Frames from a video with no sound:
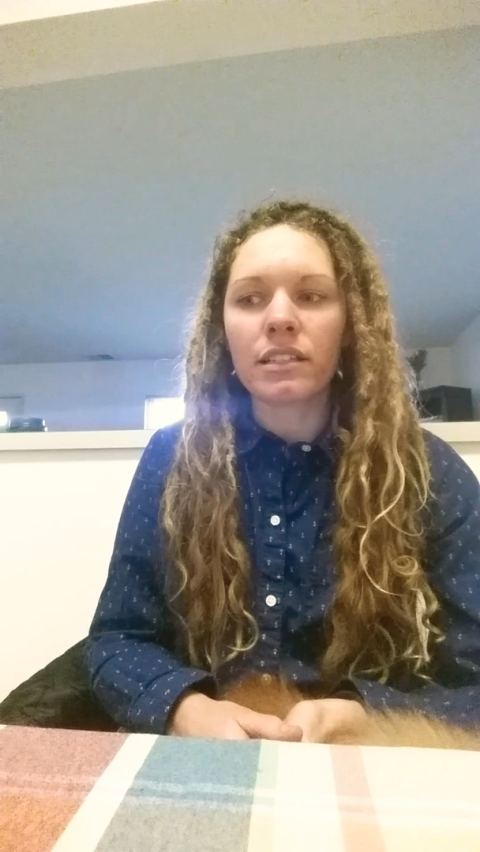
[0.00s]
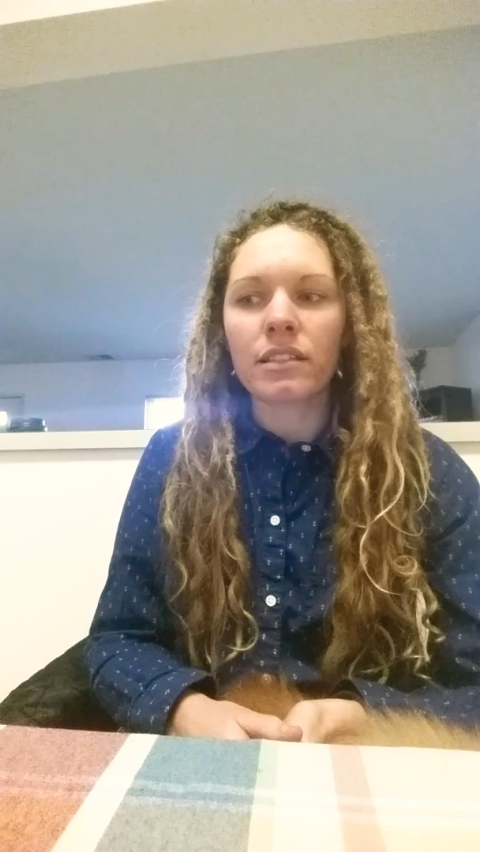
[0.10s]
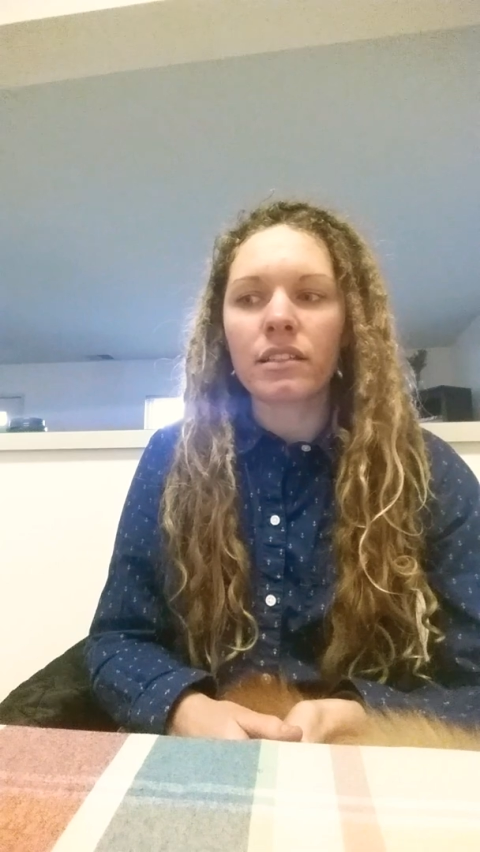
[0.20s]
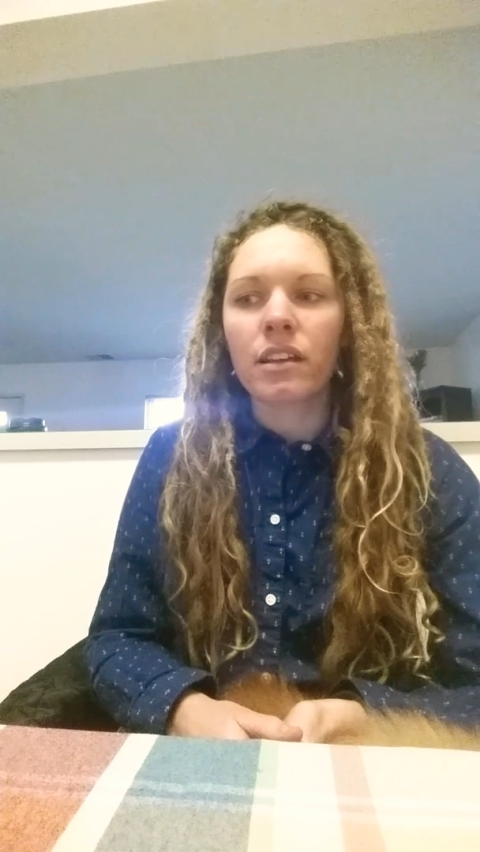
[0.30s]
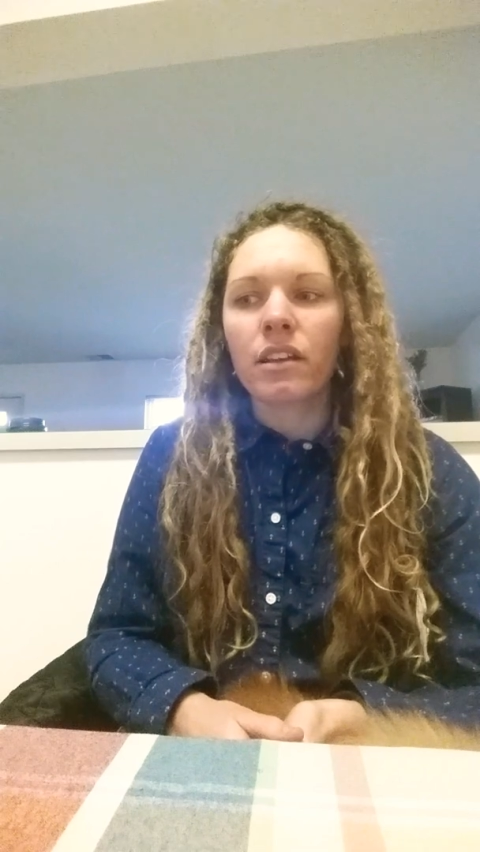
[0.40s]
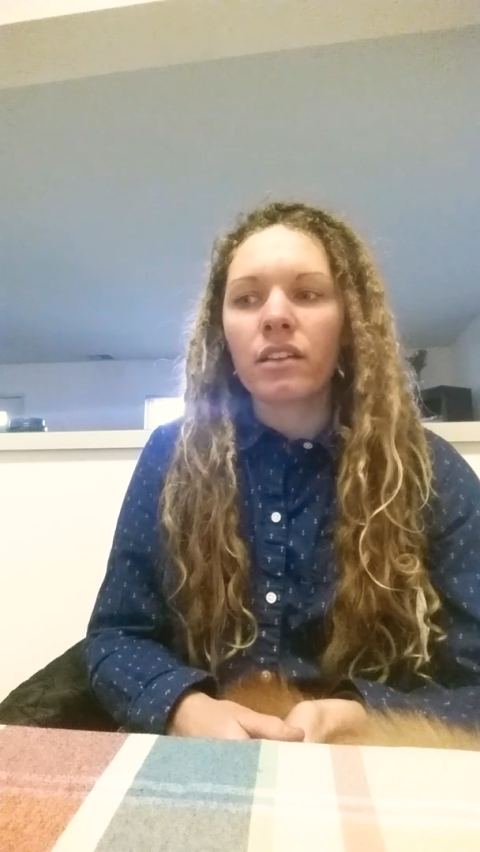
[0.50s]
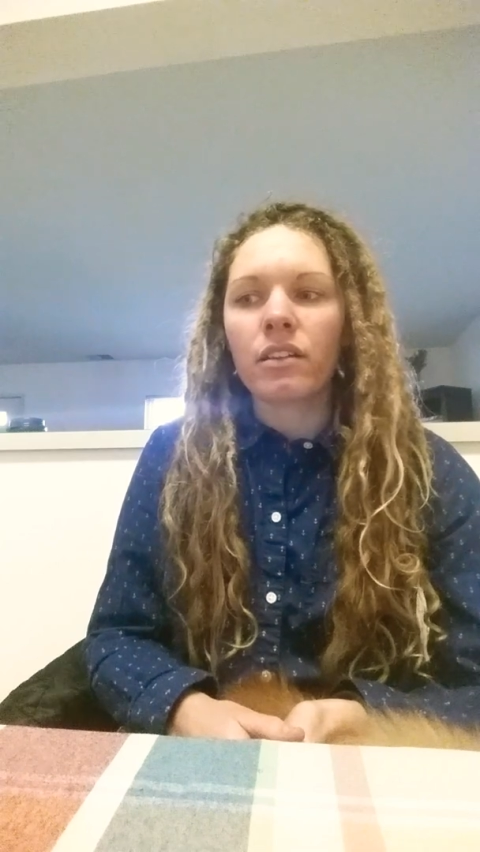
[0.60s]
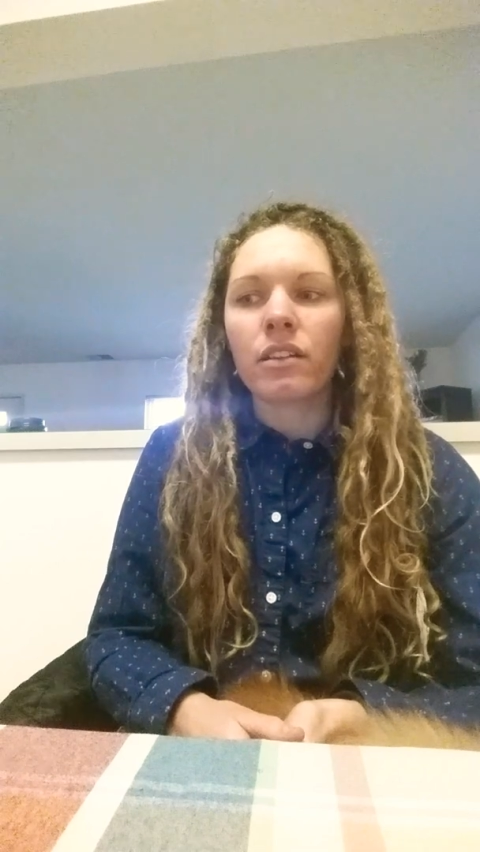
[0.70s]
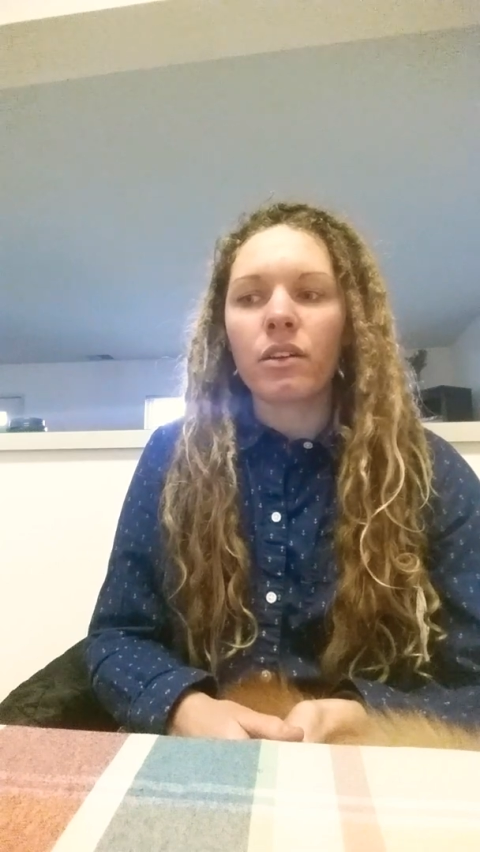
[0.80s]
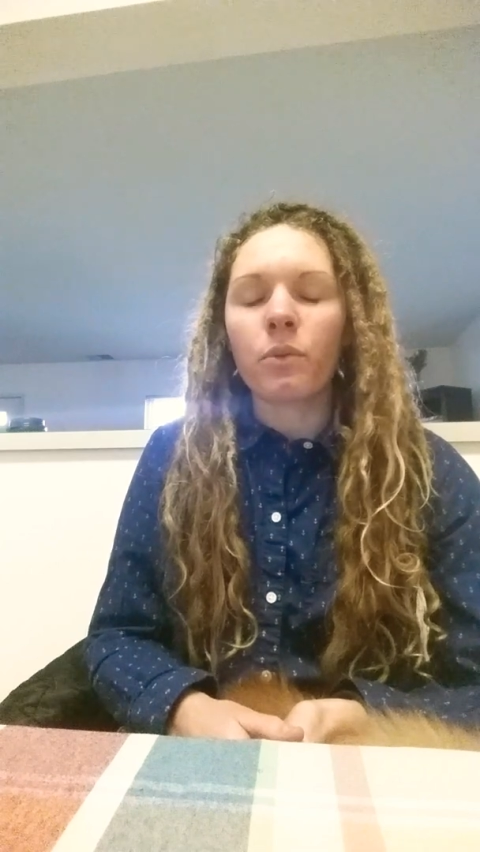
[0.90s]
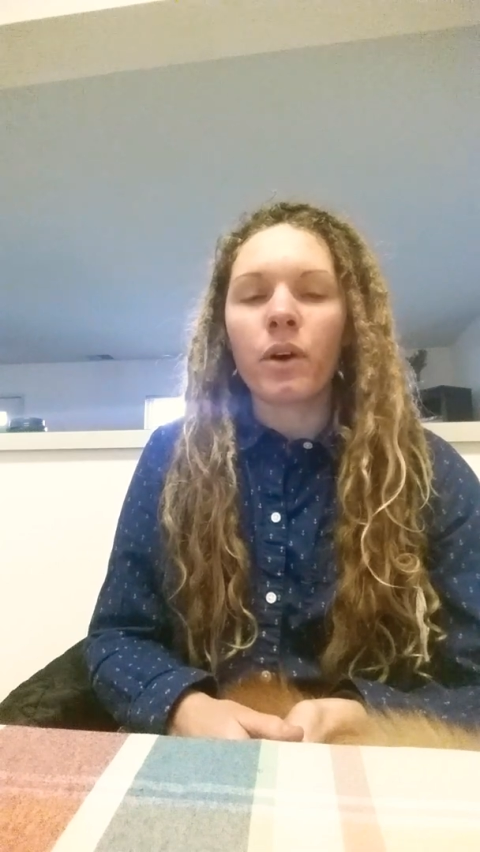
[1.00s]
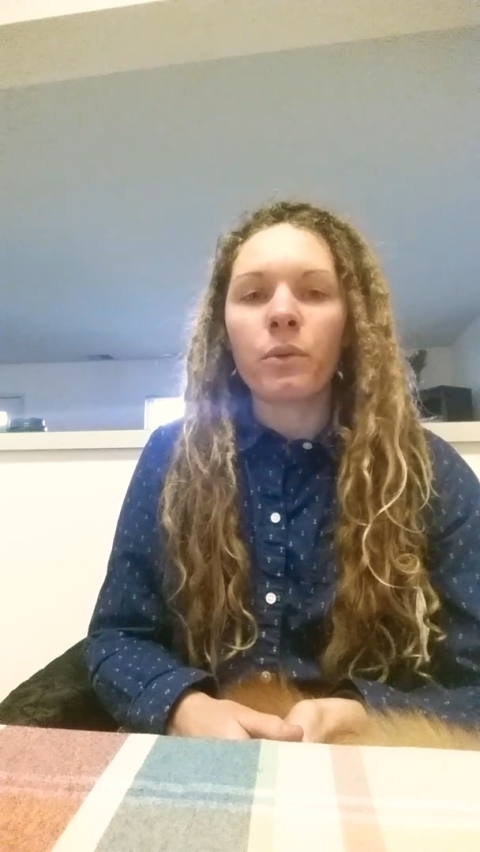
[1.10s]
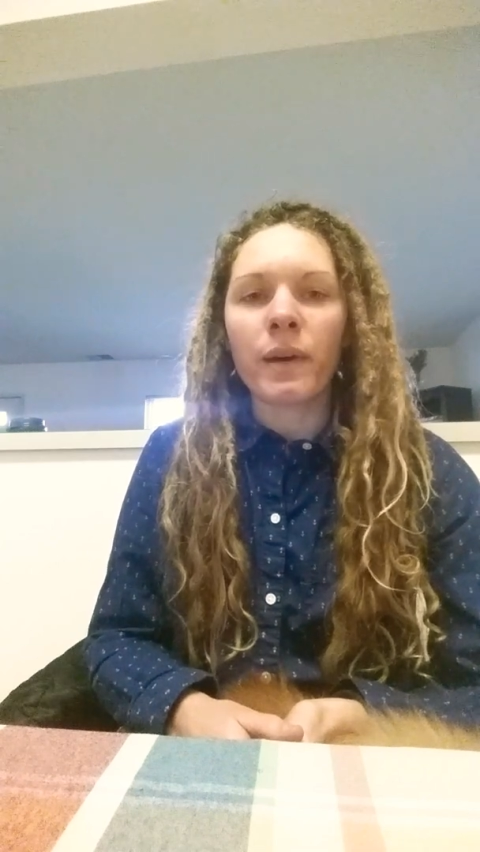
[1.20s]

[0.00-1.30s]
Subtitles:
as a